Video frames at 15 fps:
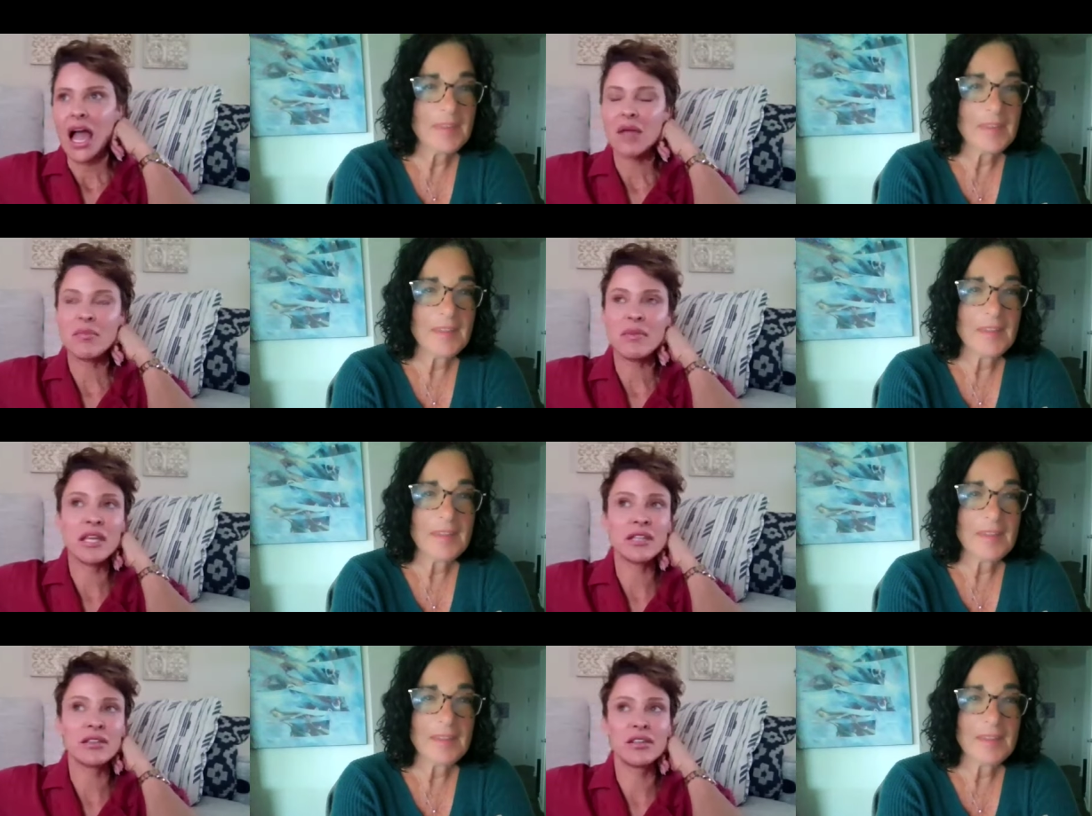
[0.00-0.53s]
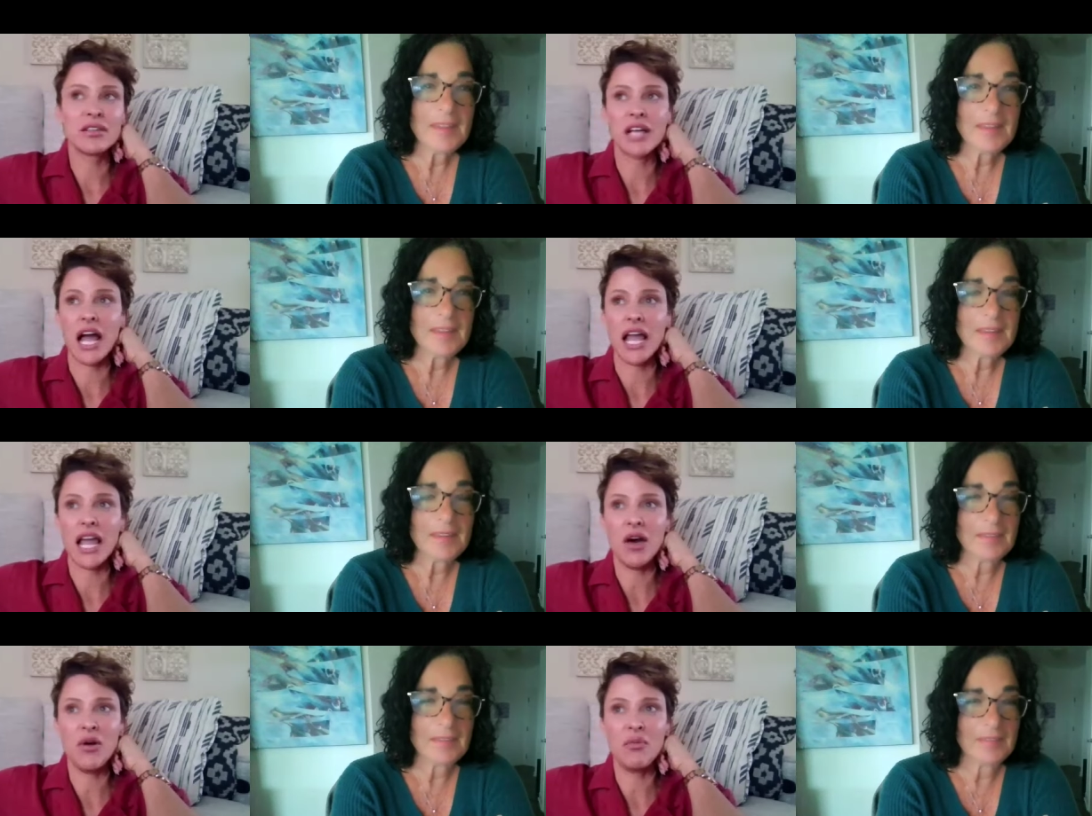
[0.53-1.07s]
Speaker 1: I mean, look,
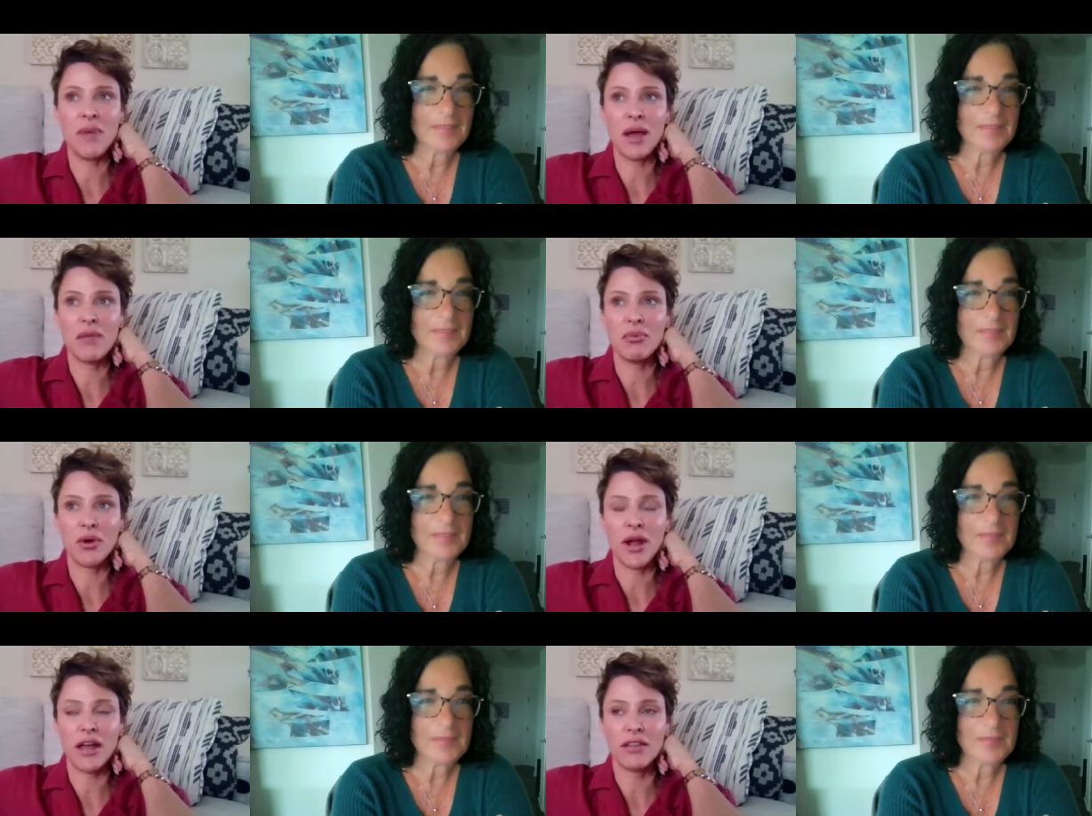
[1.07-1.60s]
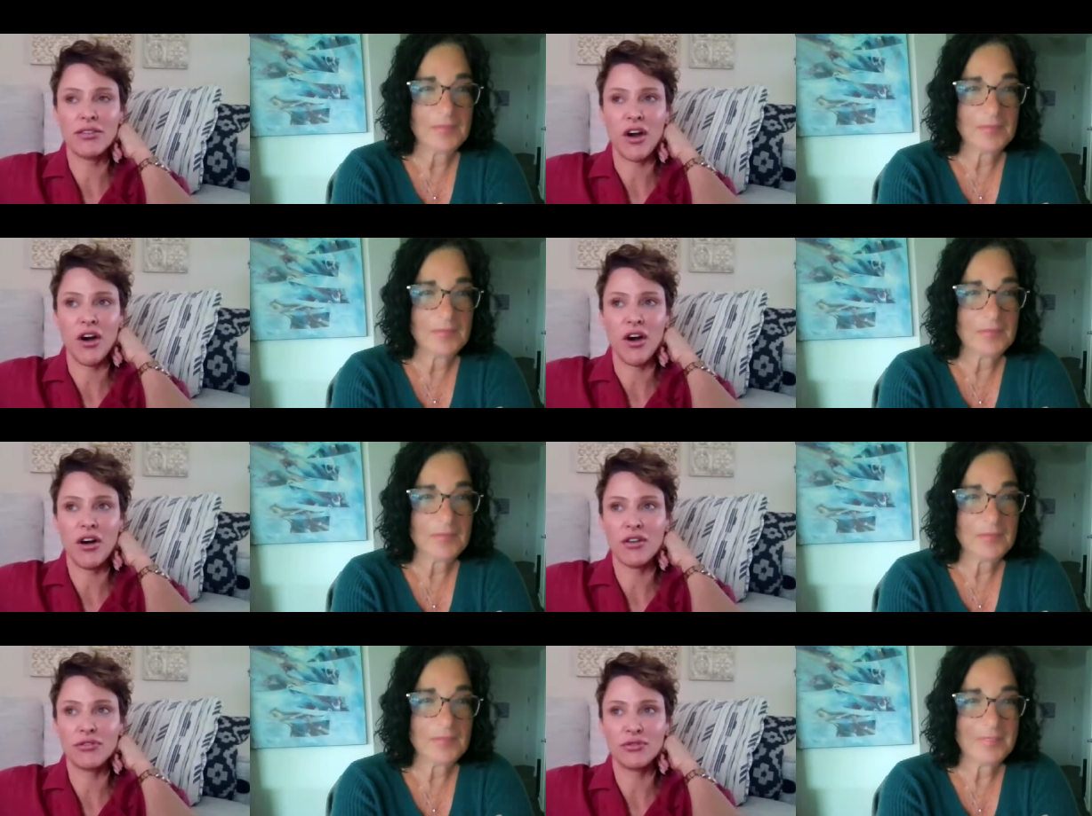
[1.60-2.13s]
I held my breath
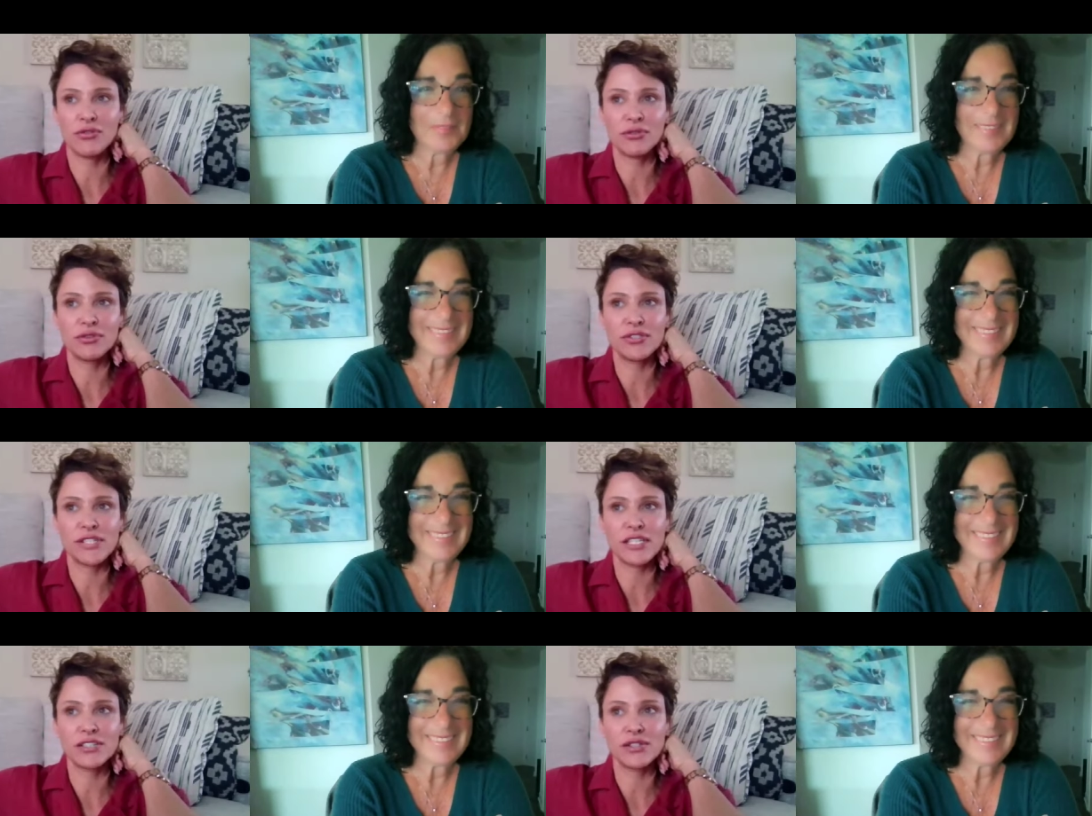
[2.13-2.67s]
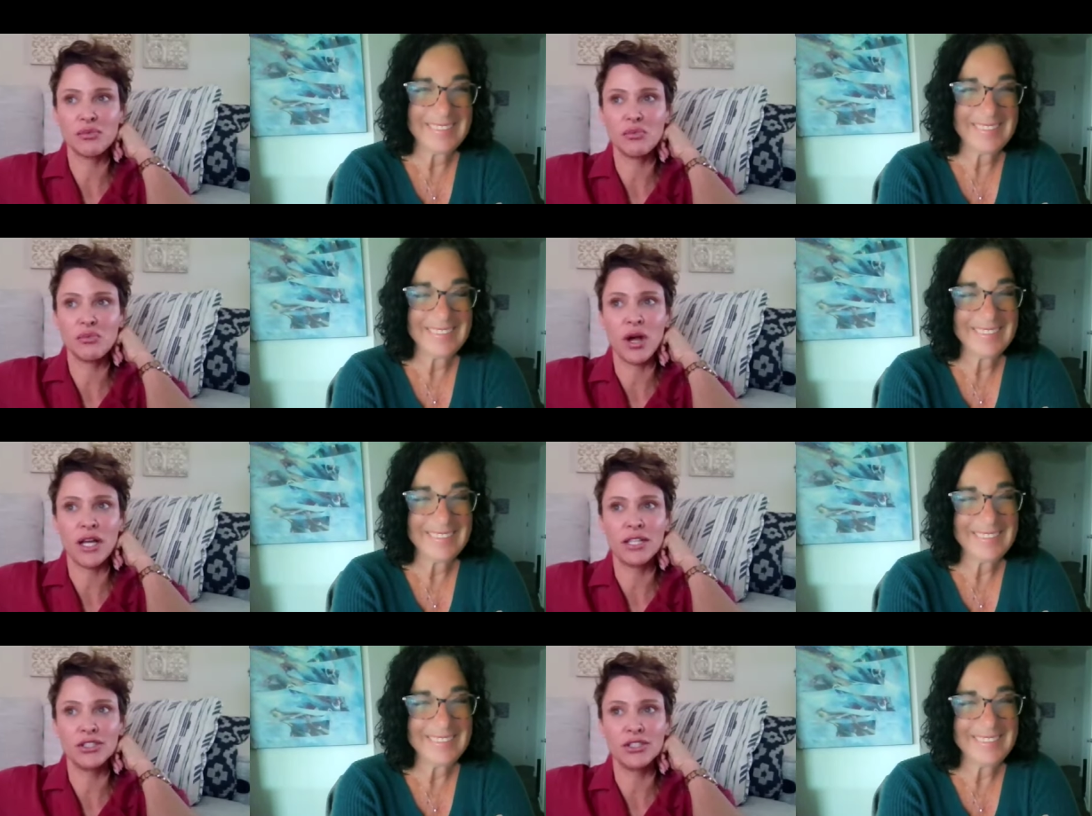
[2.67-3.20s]
all through season
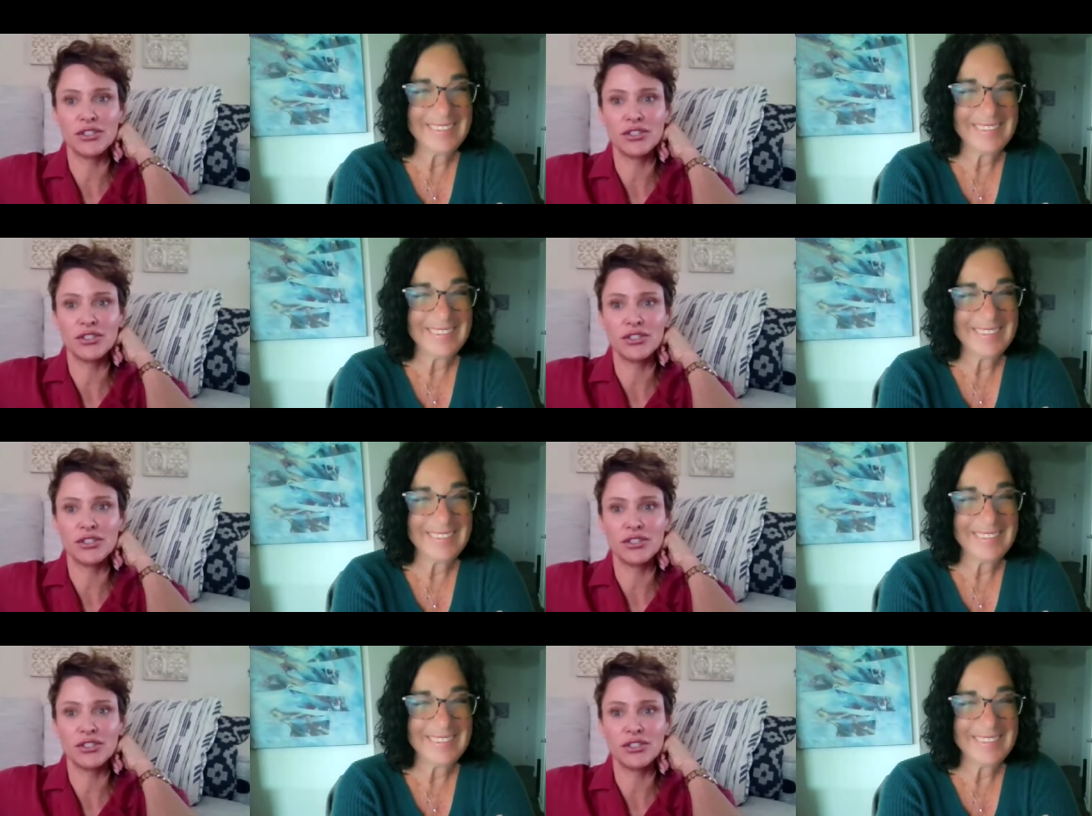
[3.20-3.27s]
one,